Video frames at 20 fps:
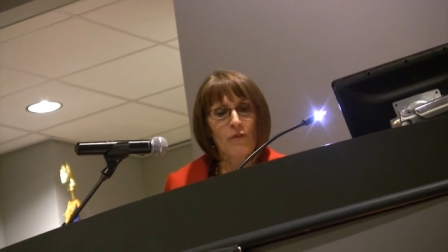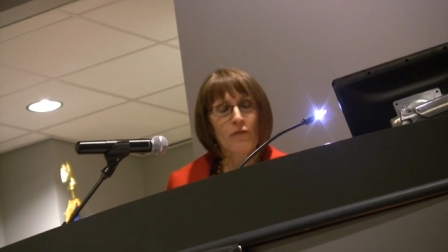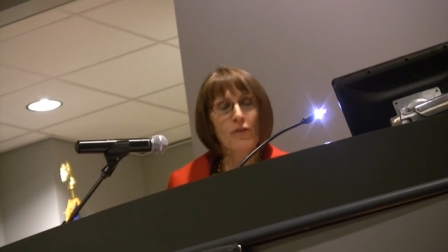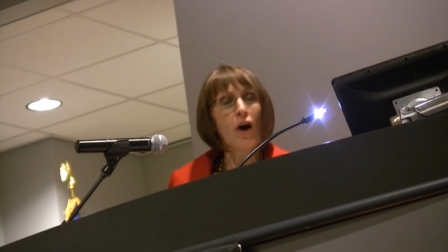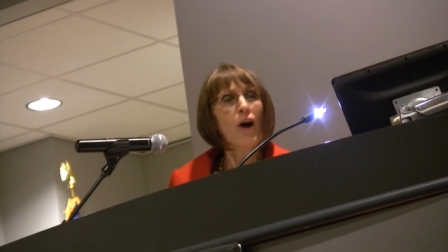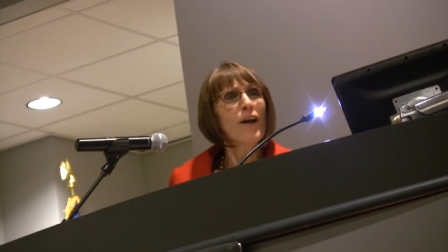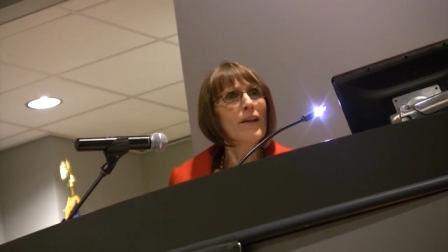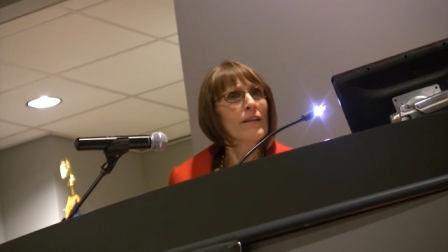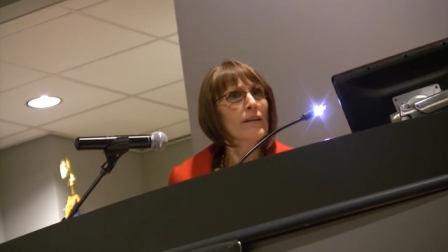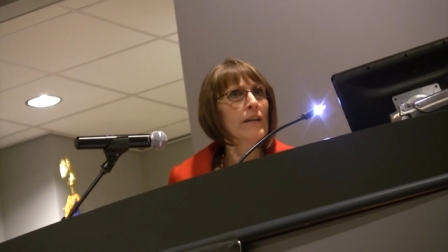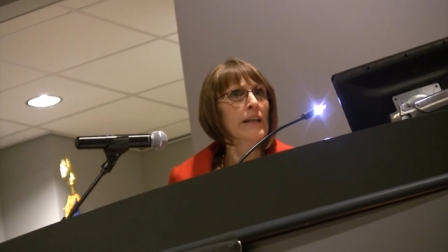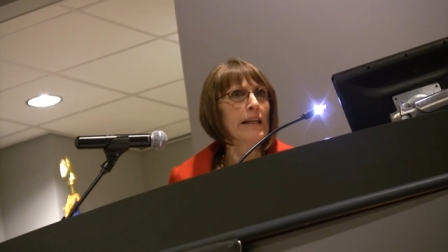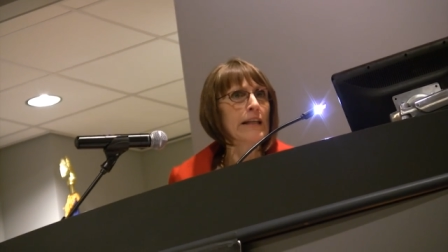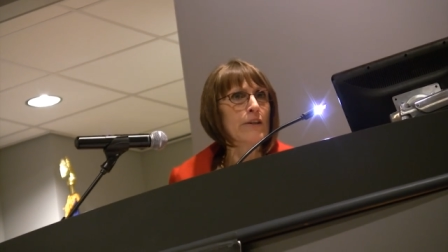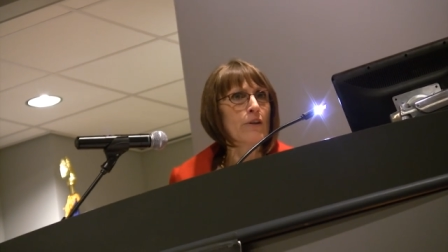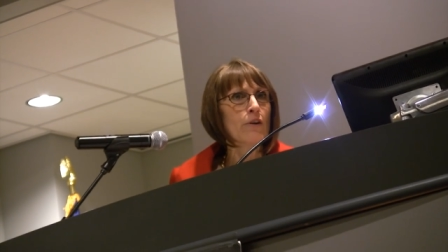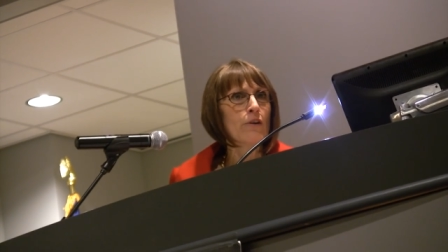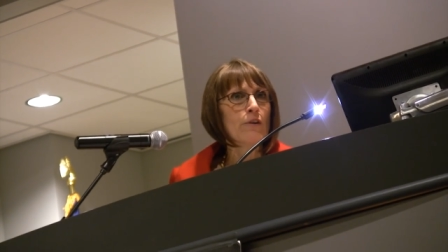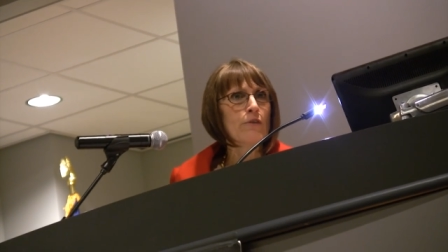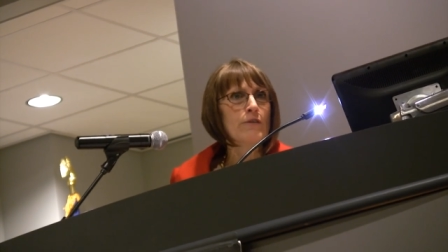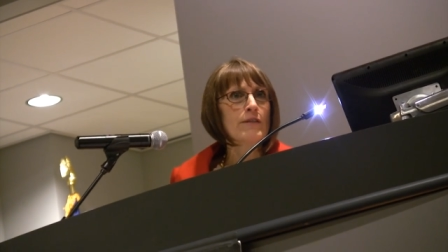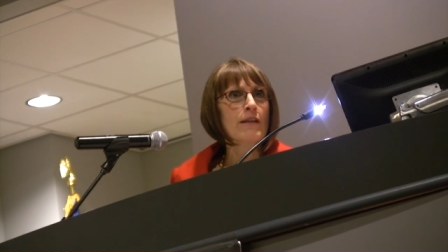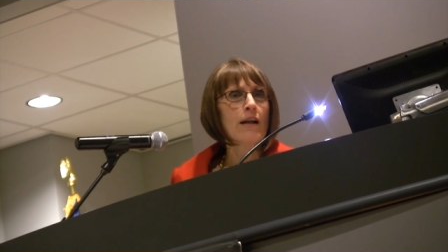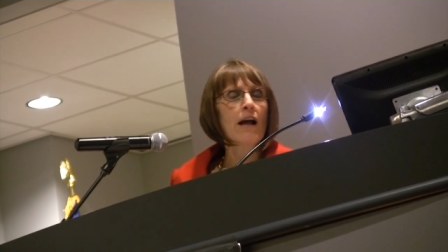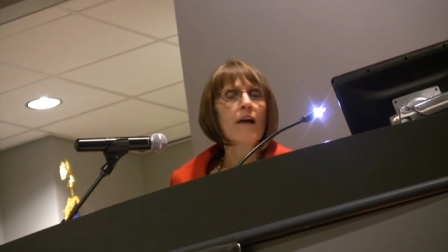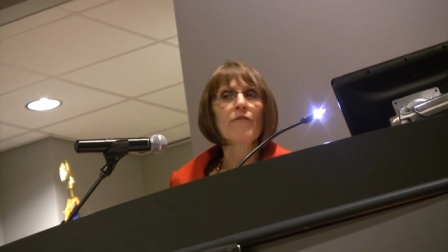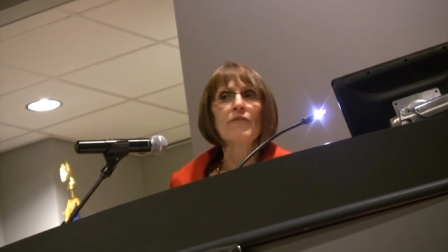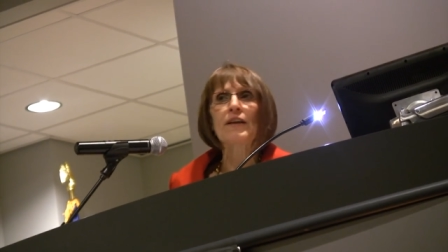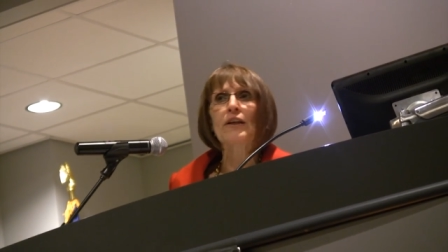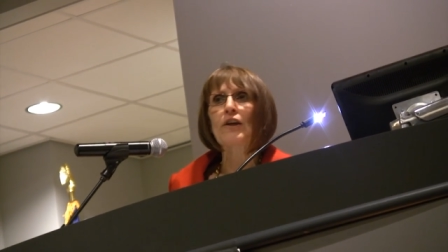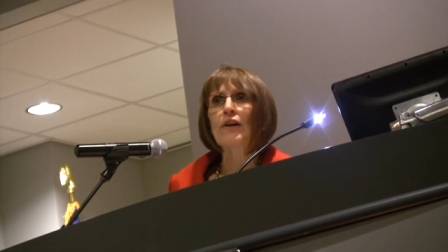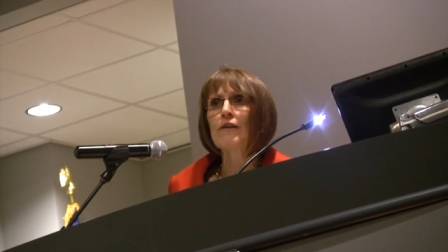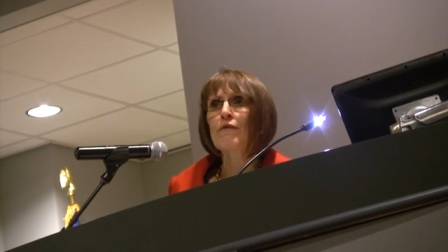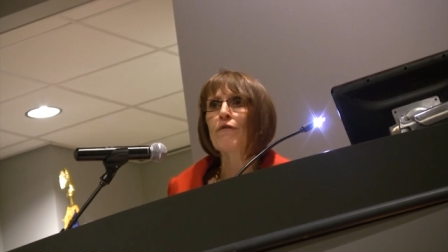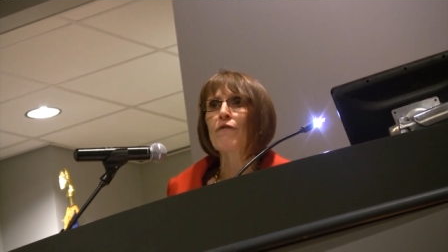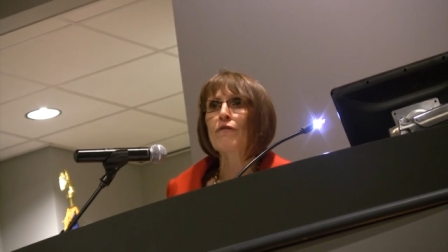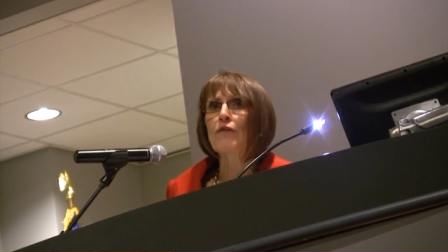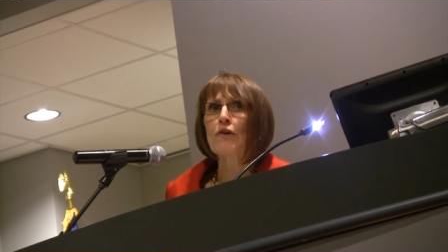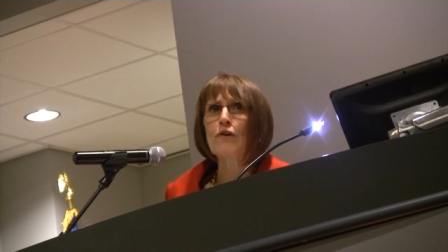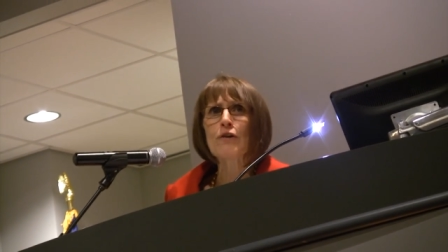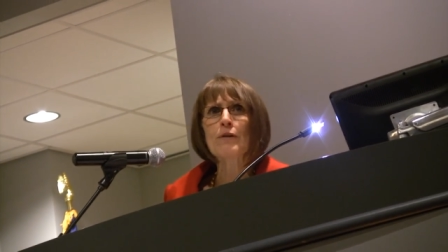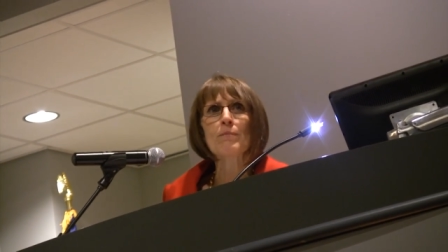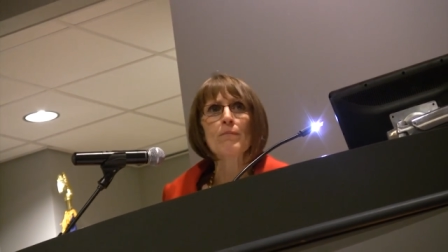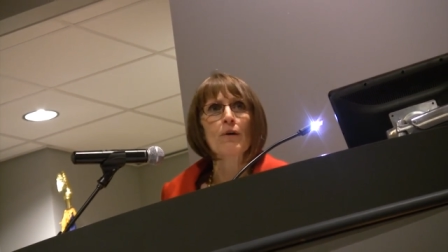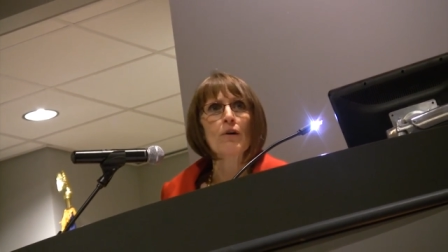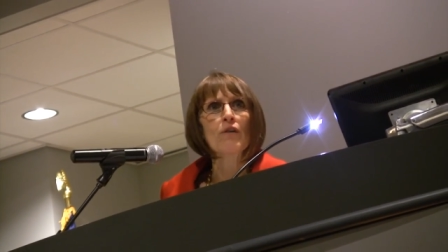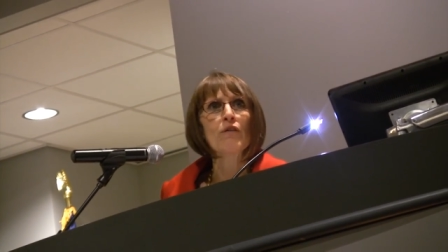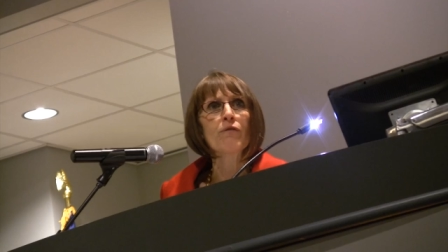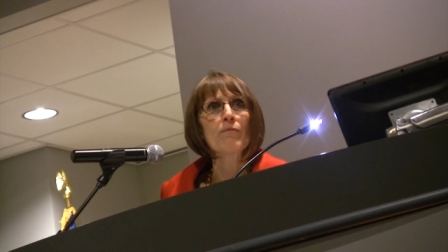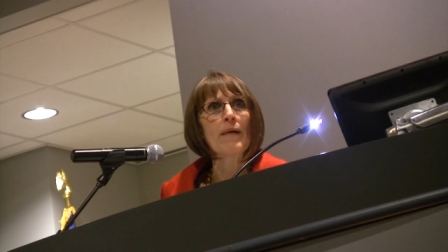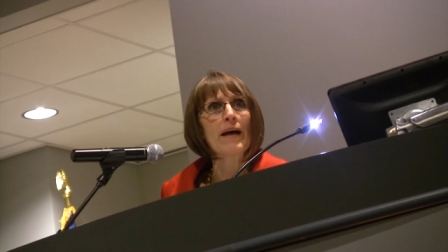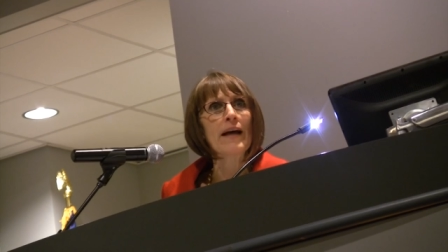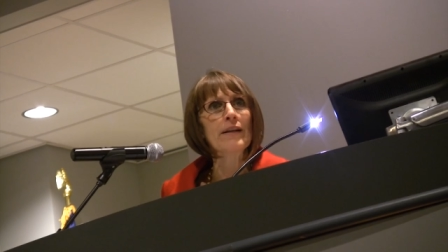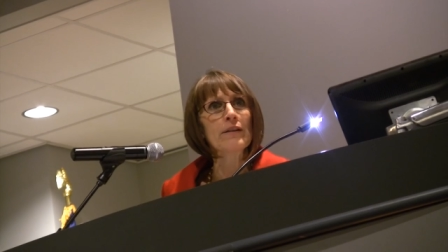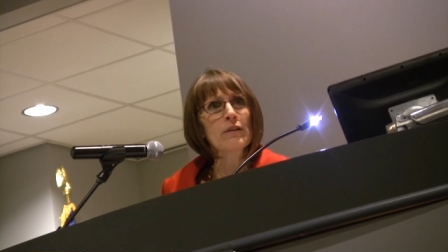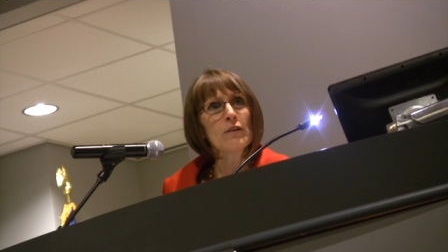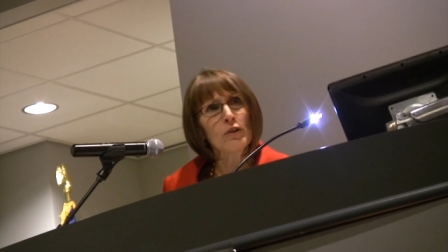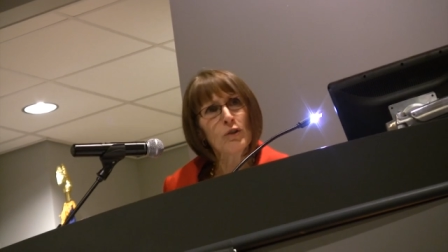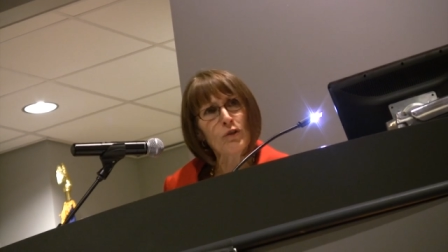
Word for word: thought leaders of the good food movement,